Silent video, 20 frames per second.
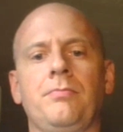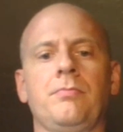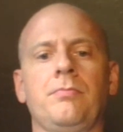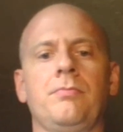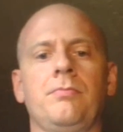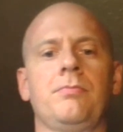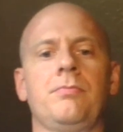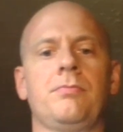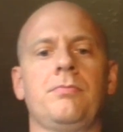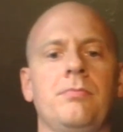
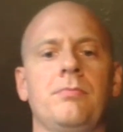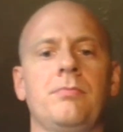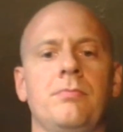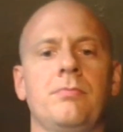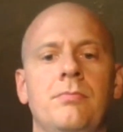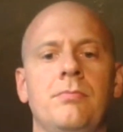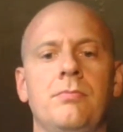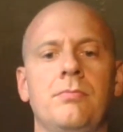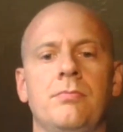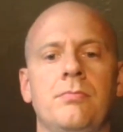
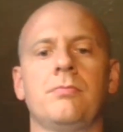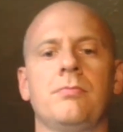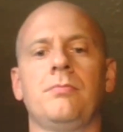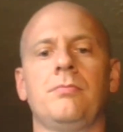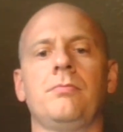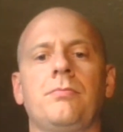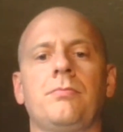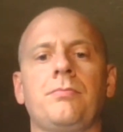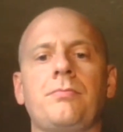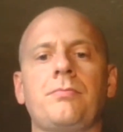
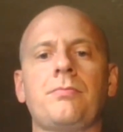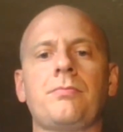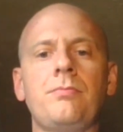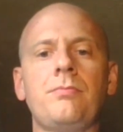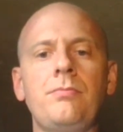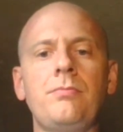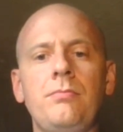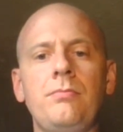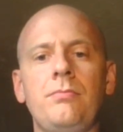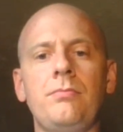
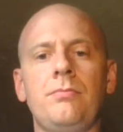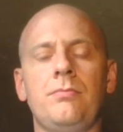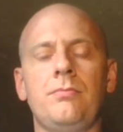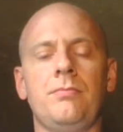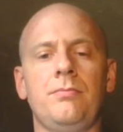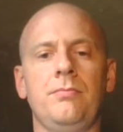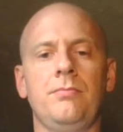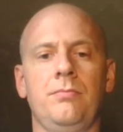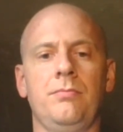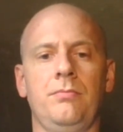
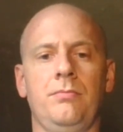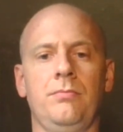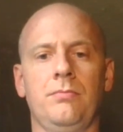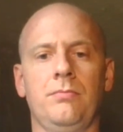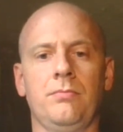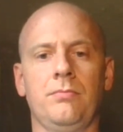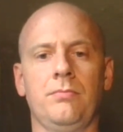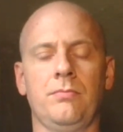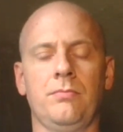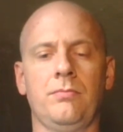
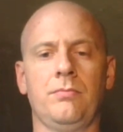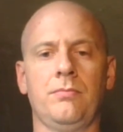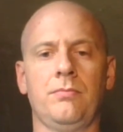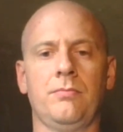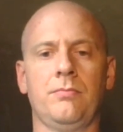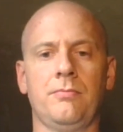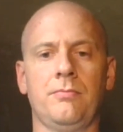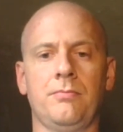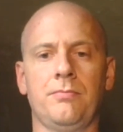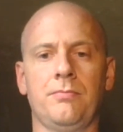
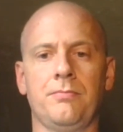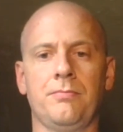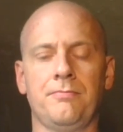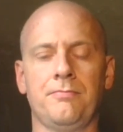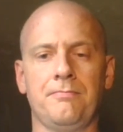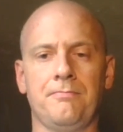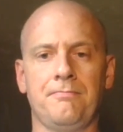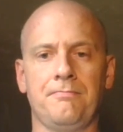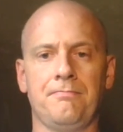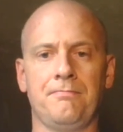
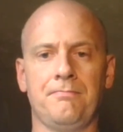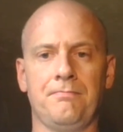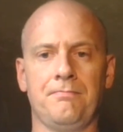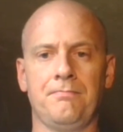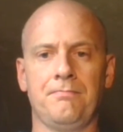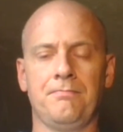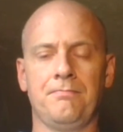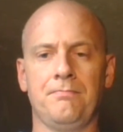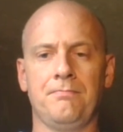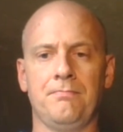
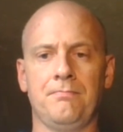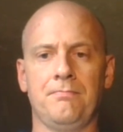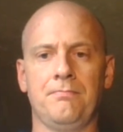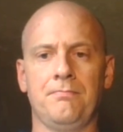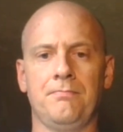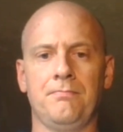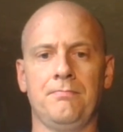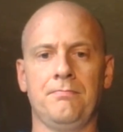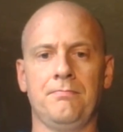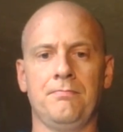
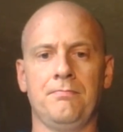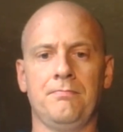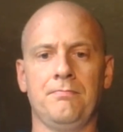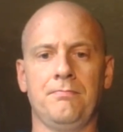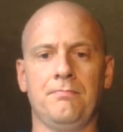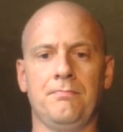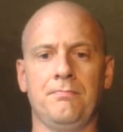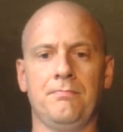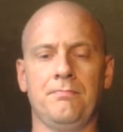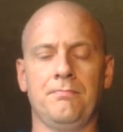
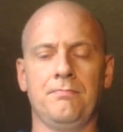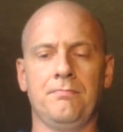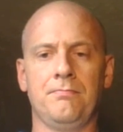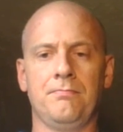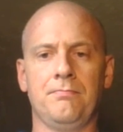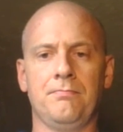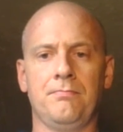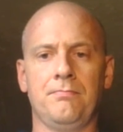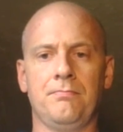[no speech]